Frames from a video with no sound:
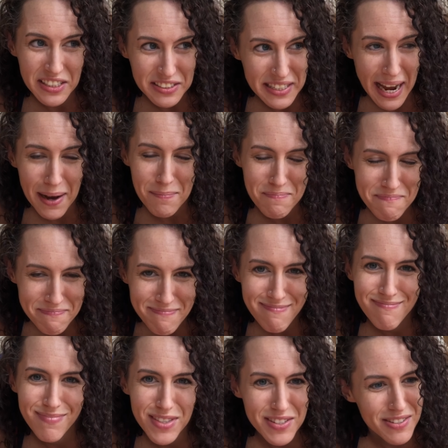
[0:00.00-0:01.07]
Yeah,
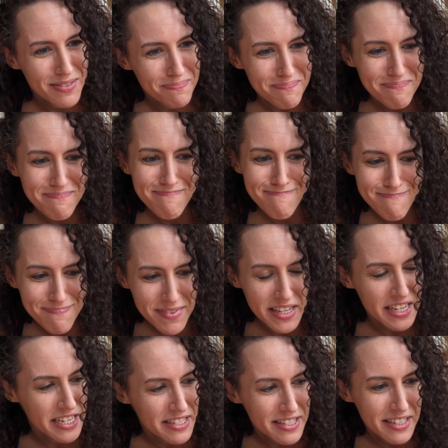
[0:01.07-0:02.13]
it's
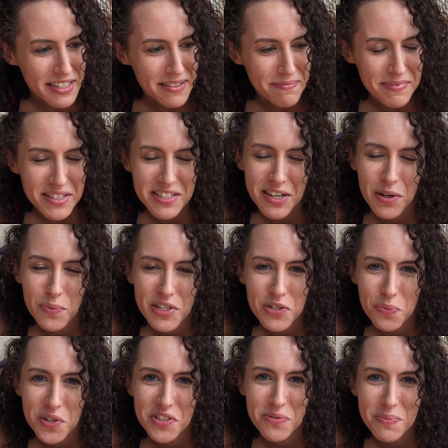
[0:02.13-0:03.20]
easy to tell
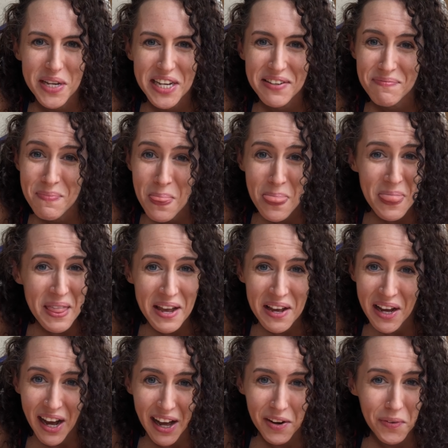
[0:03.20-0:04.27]
which one's me.
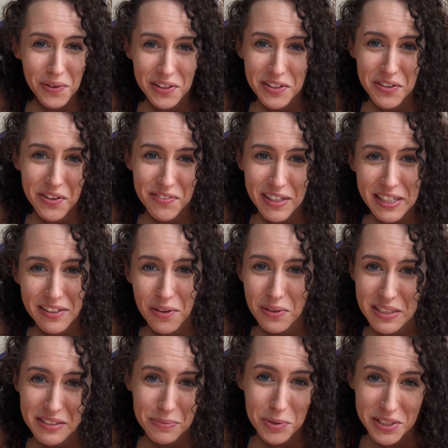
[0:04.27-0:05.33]
I don't really know if I can go
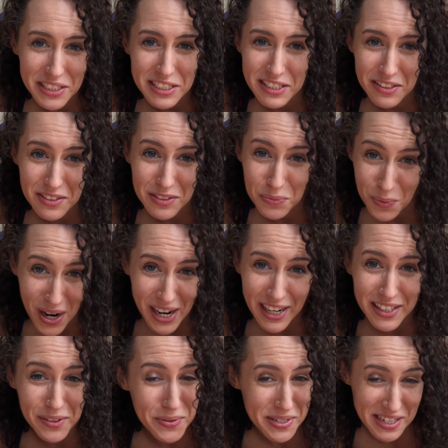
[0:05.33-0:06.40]
into more details as
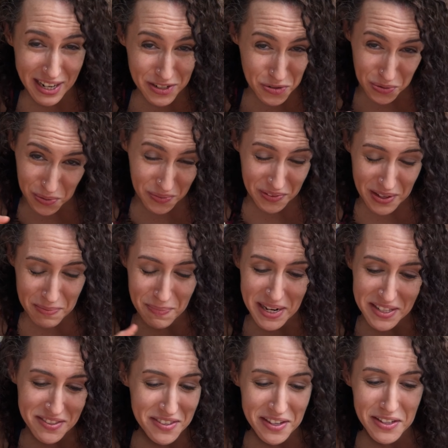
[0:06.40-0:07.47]
why. There was an actual, it
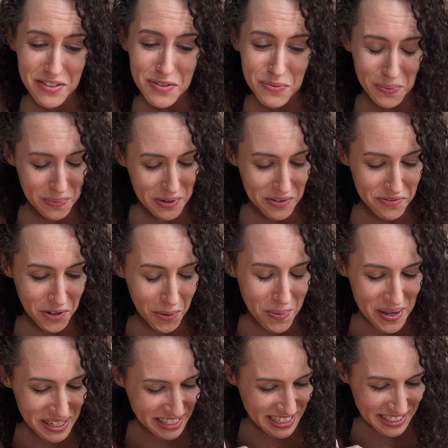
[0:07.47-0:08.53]
made sense when we were
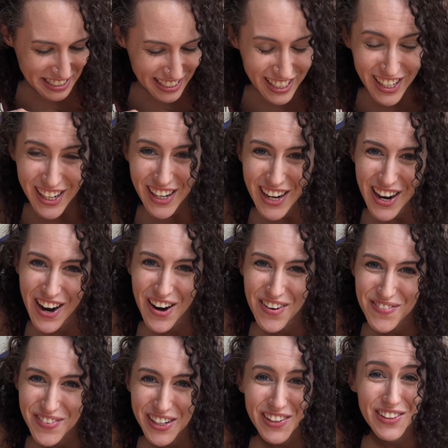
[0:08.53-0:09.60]
filming,
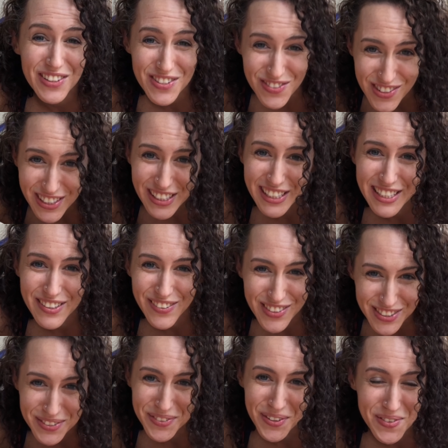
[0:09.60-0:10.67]
but it looks really
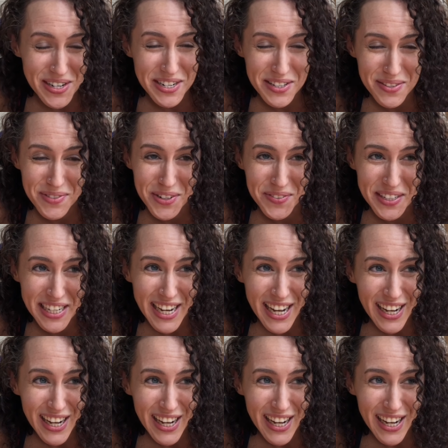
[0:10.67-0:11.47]
super weird in the movie.